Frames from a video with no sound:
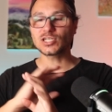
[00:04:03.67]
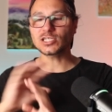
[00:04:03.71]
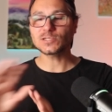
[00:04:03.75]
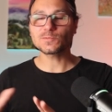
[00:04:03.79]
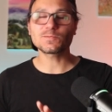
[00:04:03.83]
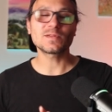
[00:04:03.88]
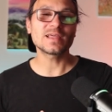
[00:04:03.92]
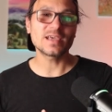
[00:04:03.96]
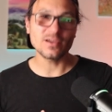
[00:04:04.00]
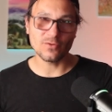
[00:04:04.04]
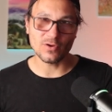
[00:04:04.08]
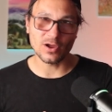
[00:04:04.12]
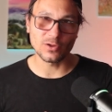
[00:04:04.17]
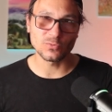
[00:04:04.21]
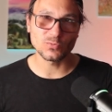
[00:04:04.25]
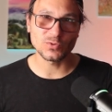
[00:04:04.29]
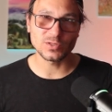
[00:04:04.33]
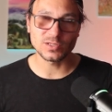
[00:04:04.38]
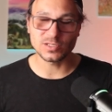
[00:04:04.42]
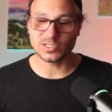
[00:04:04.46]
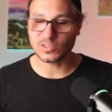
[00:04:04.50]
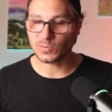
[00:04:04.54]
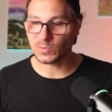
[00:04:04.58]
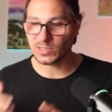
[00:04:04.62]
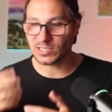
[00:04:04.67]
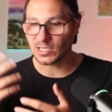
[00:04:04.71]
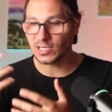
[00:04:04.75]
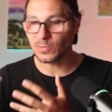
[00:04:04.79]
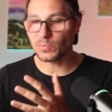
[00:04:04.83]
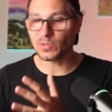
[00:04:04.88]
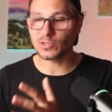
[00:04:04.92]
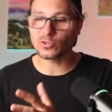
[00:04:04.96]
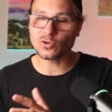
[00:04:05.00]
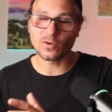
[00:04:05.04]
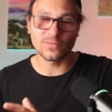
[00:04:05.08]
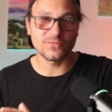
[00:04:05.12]
Just play around with this. It's a
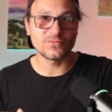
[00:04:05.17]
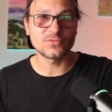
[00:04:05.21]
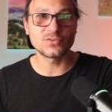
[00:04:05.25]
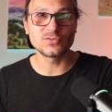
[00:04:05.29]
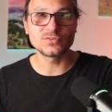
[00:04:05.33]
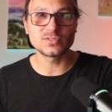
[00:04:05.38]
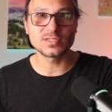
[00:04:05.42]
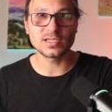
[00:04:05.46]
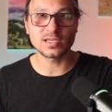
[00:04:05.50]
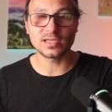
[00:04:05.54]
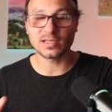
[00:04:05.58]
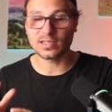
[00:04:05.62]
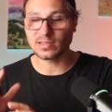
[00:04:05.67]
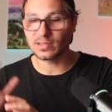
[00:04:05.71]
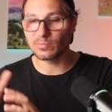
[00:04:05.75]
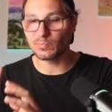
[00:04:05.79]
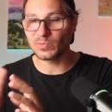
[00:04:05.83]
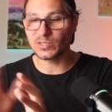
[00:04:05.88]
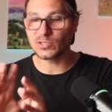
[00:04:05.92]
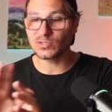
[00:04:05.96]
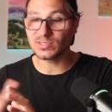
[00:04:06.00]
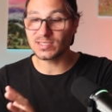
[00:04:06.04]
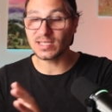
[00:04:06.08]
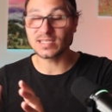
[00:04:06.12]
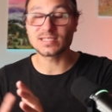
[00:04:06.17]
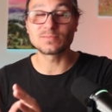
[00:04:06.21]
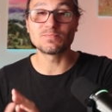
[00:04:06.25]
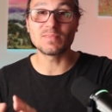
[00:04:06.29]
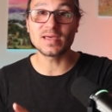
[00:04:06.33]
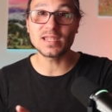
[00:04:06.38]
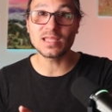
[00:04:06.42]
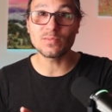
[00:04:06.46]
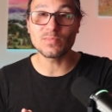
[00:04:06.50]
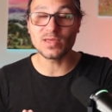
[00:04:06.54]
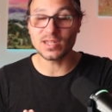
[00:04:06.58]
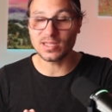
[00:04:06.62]
little bit confusing because there's
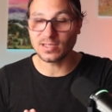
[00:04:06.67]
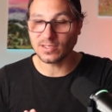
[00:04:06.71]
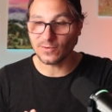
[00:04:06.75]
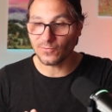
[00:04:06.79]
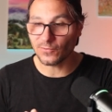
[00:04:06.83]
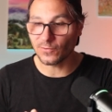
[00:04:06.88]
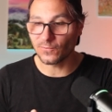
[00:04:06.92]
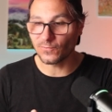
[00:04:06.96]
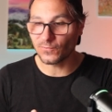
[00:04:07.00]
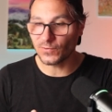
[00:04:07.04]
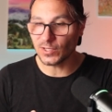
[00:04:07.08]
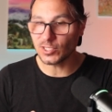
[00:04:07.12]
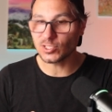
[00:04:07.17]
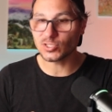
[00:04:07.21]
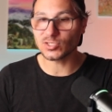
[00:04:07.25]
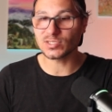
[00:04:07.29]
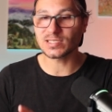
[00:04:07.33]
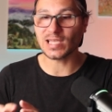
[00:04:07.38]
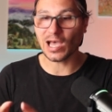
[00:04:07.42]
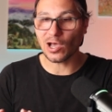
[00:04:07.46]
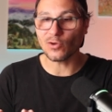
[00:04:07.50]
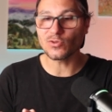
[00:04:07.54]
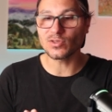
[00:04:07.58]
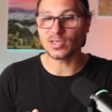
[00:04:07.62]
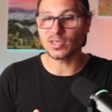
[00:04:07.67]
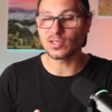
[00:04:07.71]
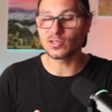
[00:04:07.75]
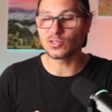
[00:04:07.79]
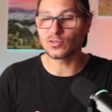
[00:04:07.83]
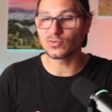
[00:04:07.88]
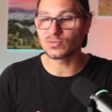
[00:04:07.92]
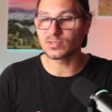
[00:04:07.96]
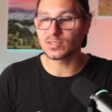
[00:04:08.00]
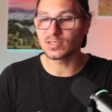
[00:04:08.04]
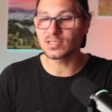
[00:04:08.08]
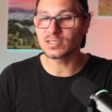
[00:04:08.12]
many different features how you
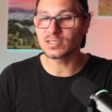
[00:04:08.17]
can use